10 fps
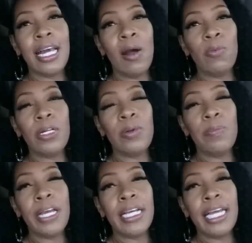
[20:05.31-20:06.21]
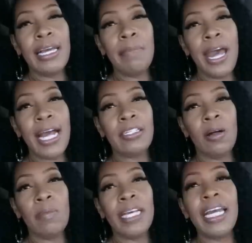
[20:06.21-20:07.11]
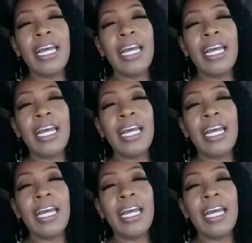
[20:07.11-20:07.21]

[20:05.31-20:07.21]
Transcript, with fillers: a real big impact on me